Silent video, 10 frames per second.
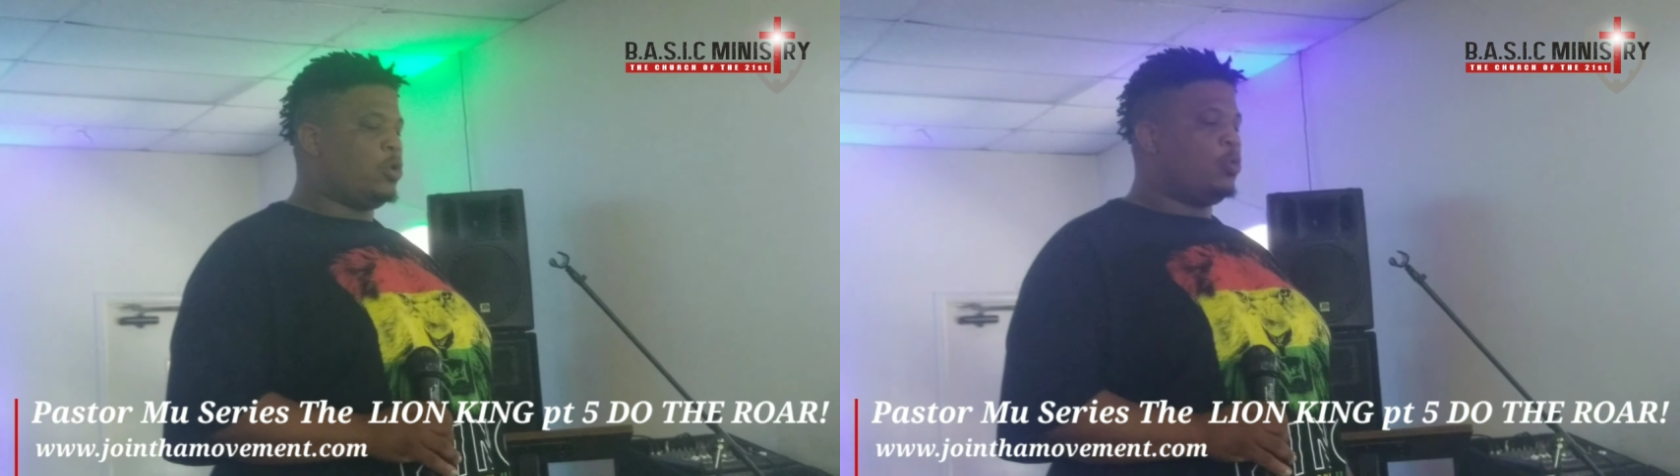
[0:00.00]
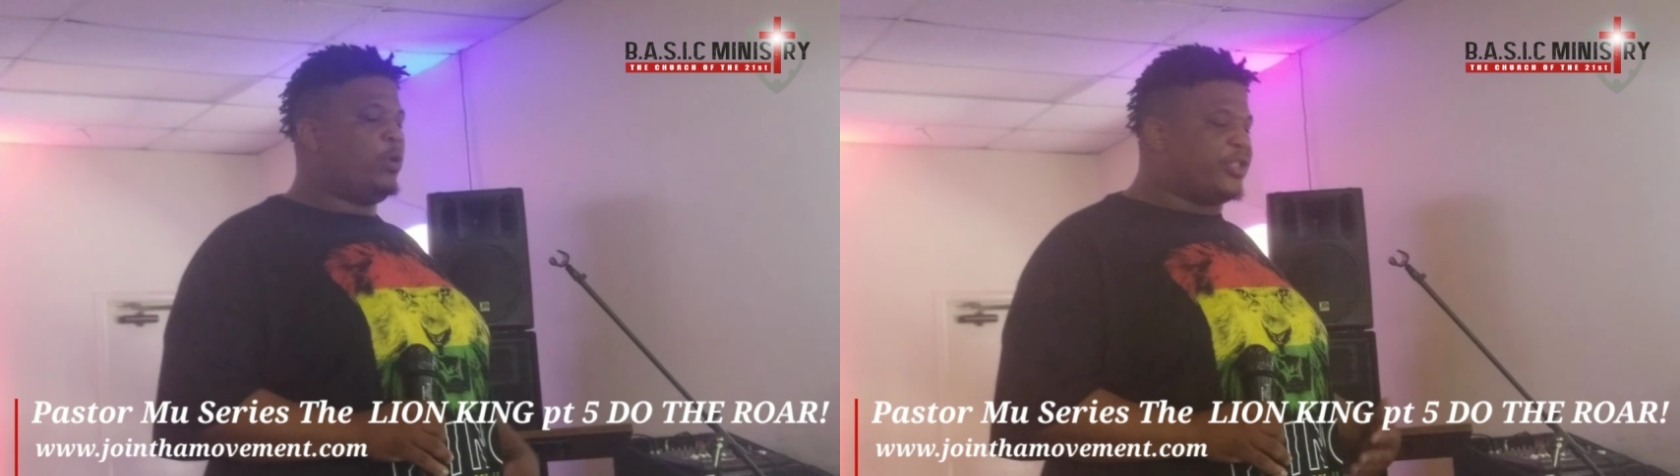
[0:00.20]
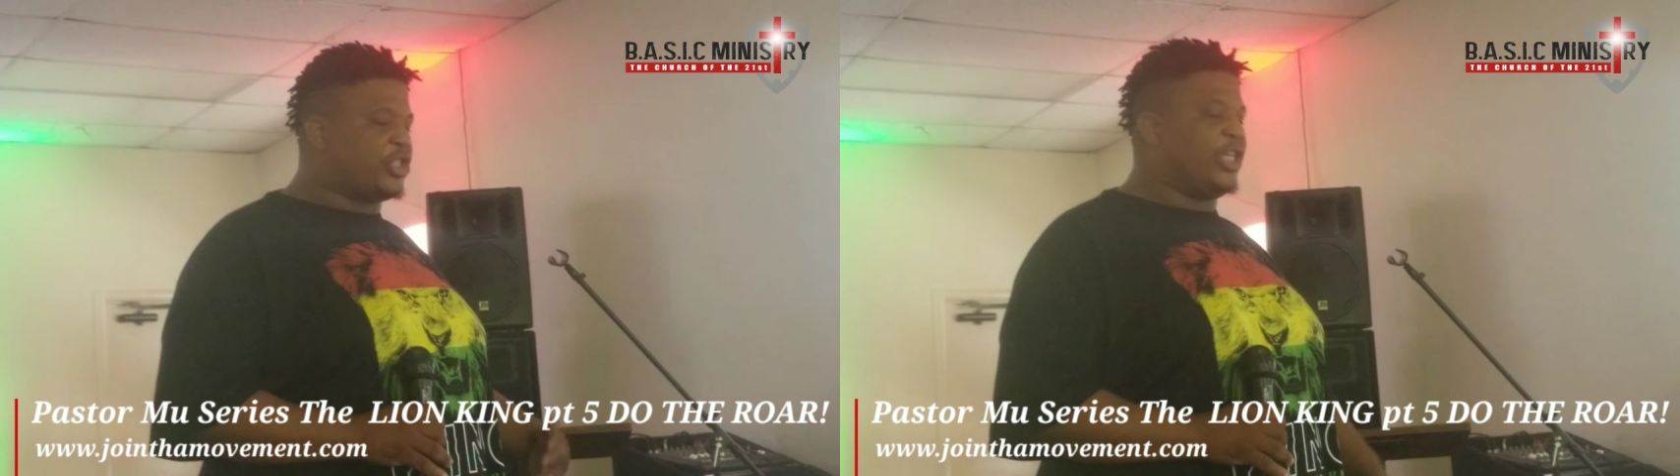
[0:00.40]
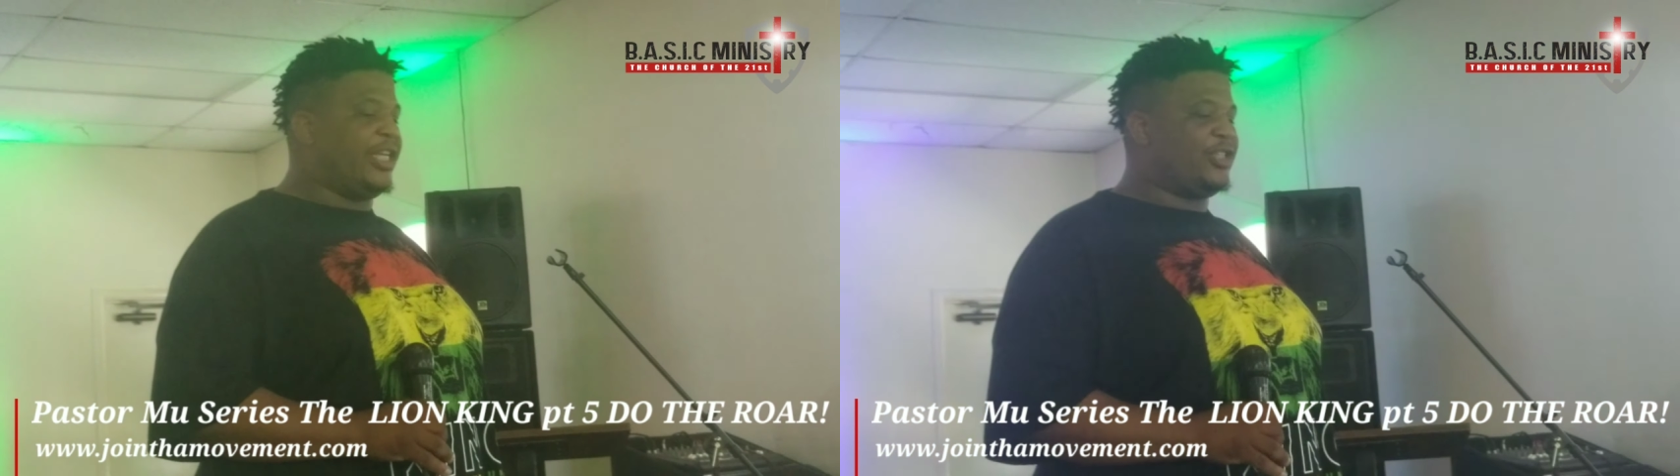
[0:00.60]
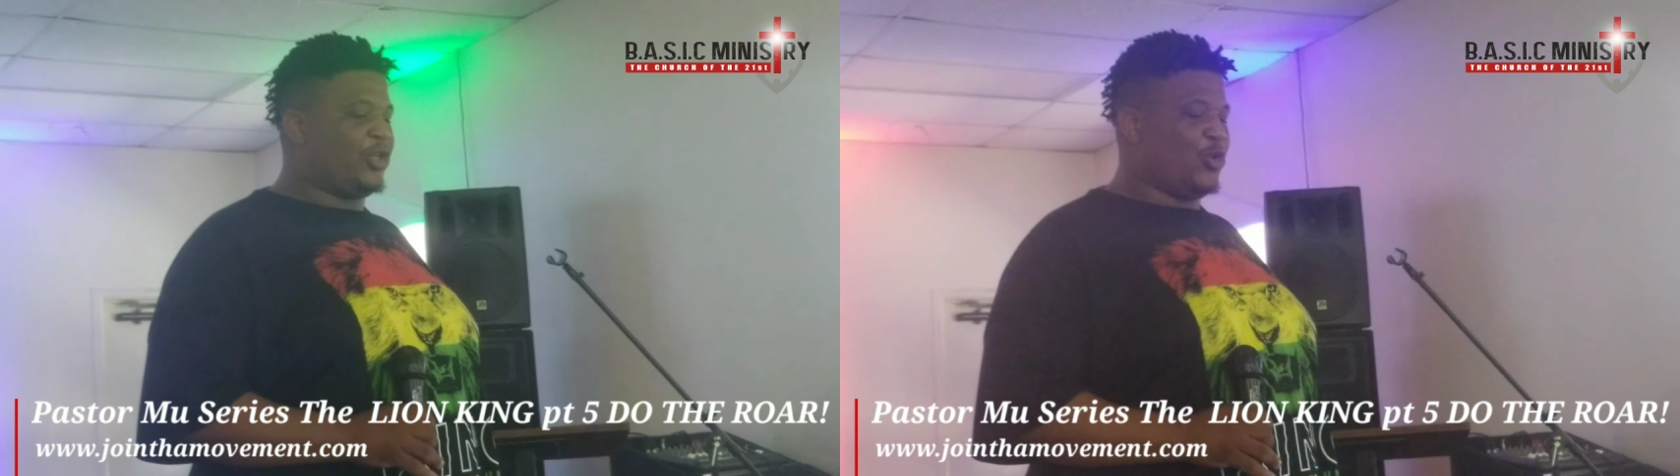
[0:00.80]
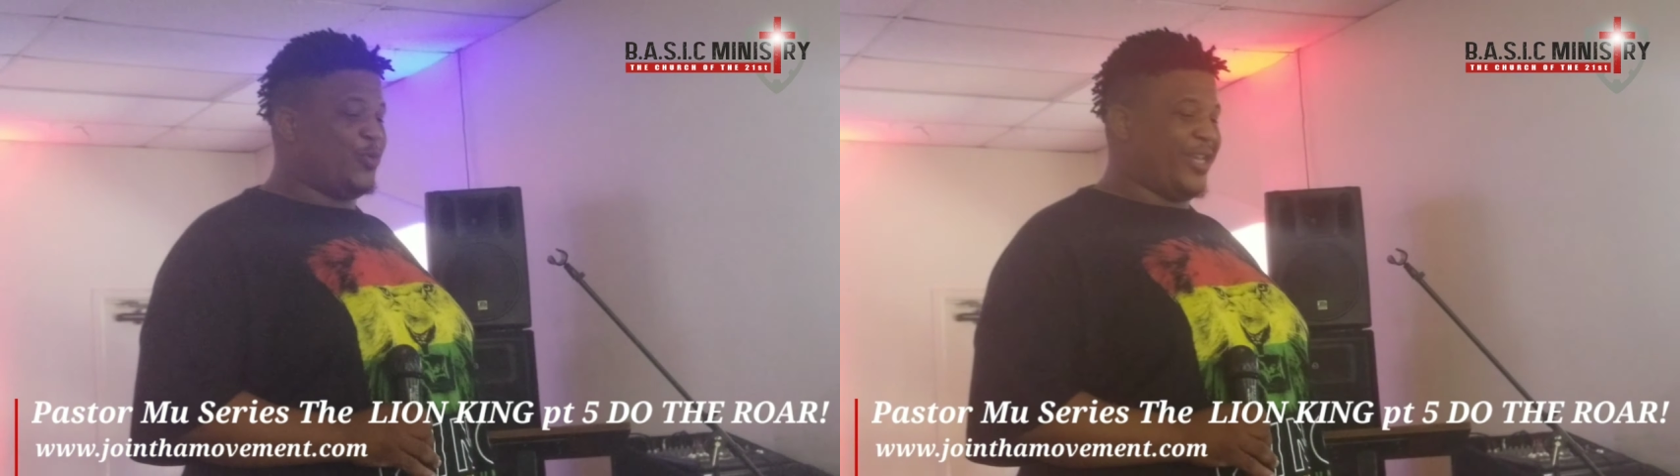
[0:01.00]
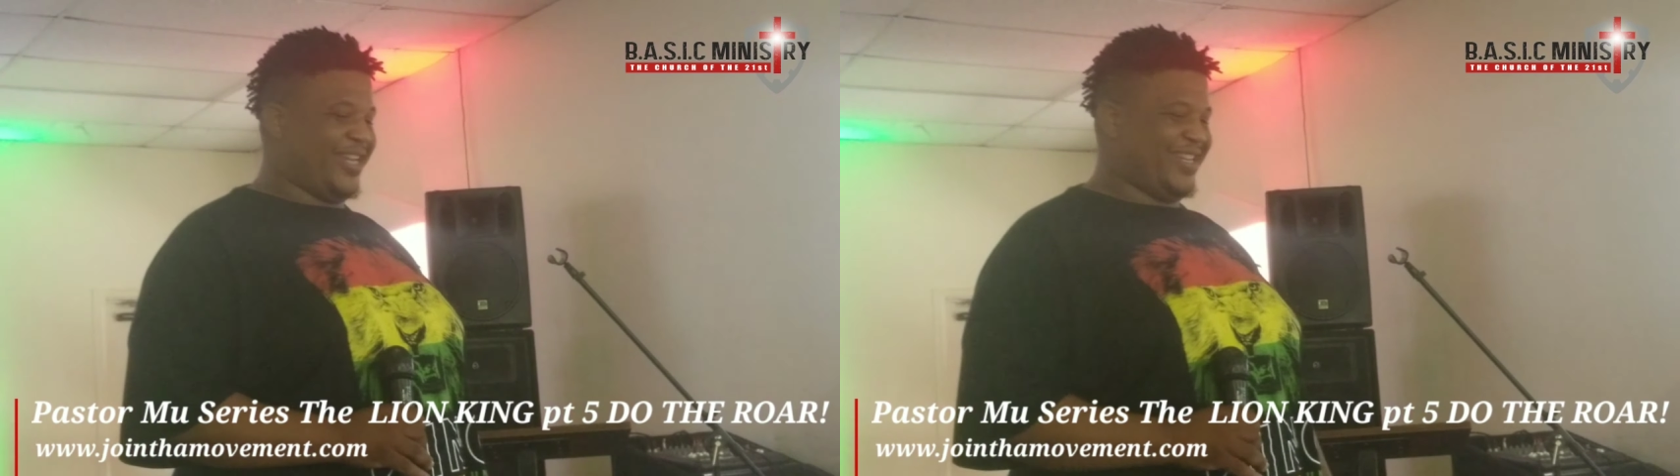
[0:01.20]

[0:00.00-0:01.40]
Mm-hmm. what season you in.